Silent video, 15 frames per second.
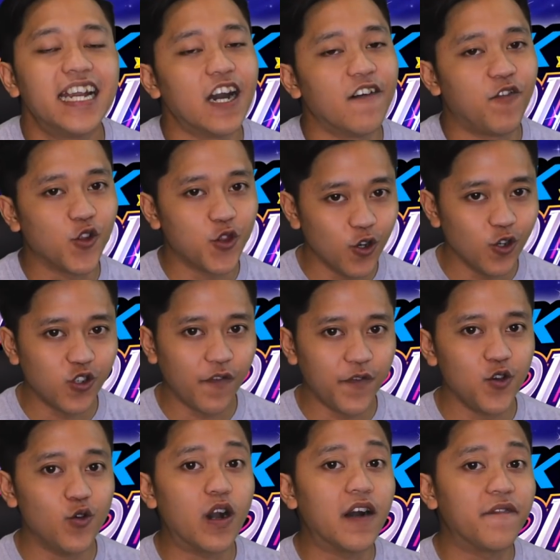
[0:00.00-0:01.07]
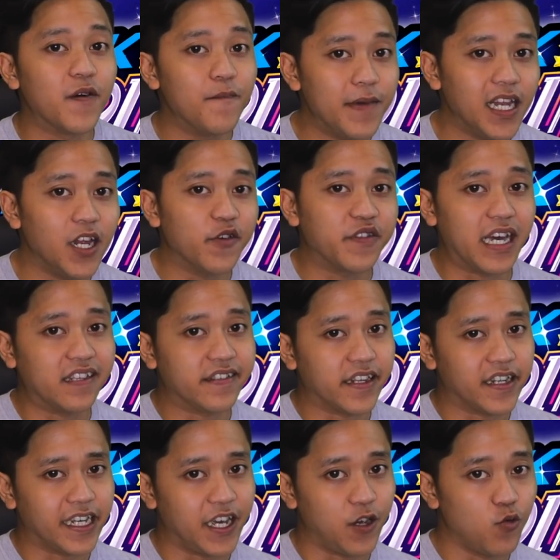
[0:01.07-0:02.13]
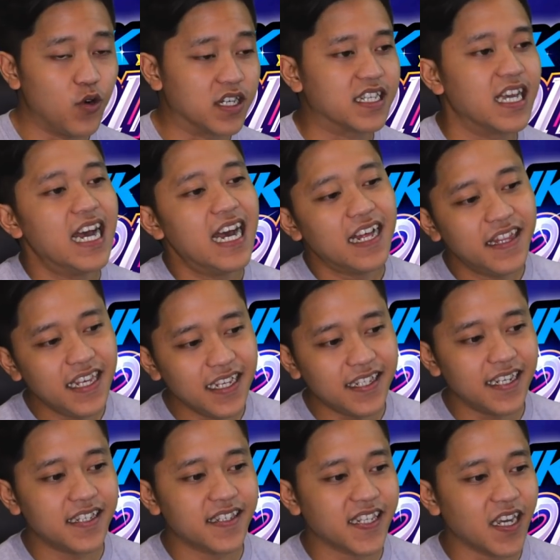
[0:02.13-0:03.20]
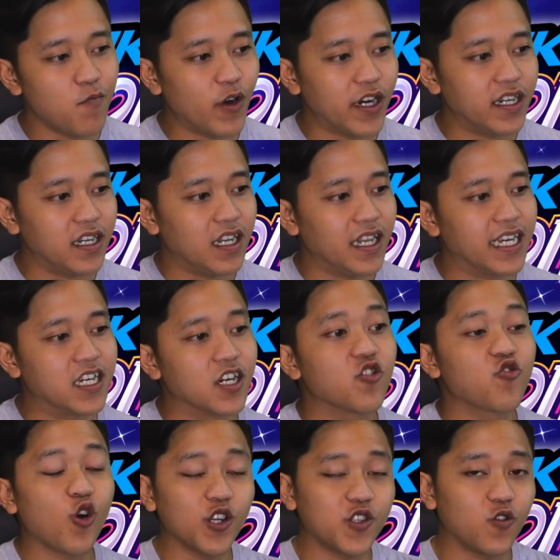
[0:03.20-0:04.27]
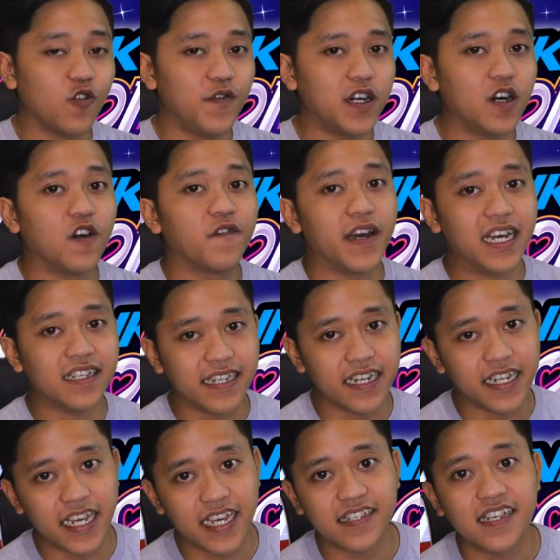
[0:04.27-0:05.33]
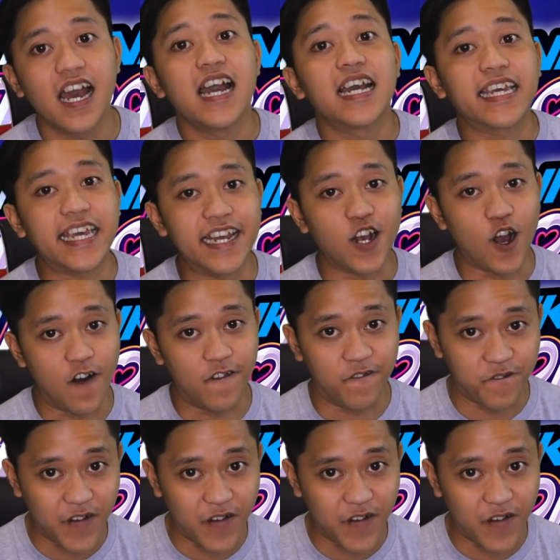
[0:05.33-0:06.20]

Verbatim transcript: Now, for those of you who are familiar with SNK Works, this is somewhat like a crossover of SNK's King of